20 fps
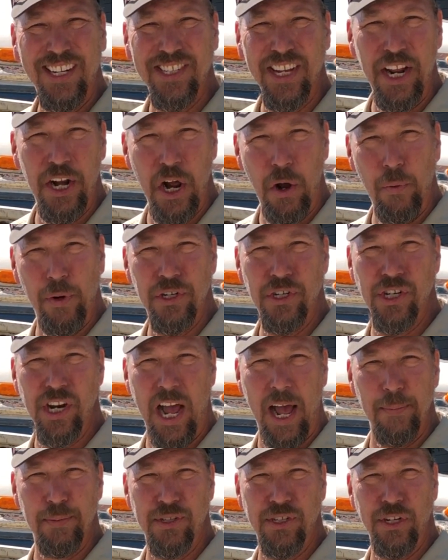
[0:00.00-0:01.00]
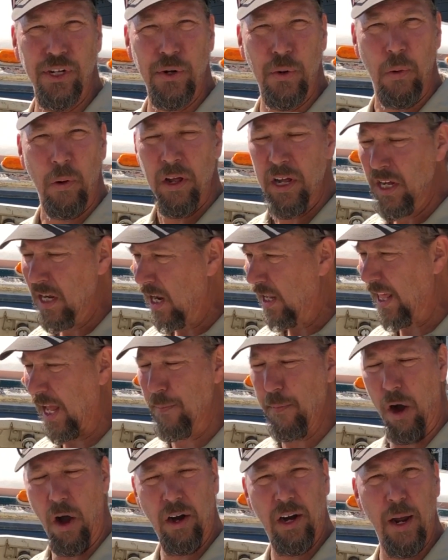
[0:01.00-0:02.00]
I know what shops do. They
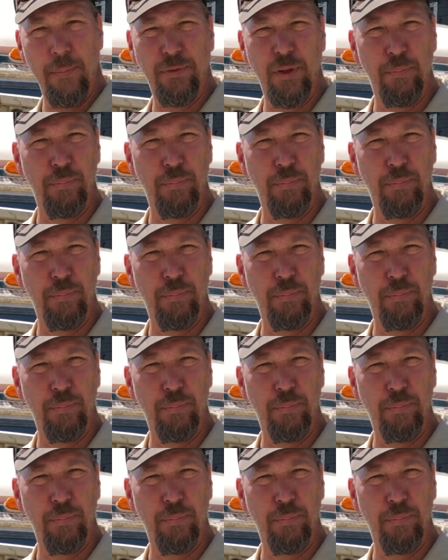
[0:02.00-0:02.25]
mark up the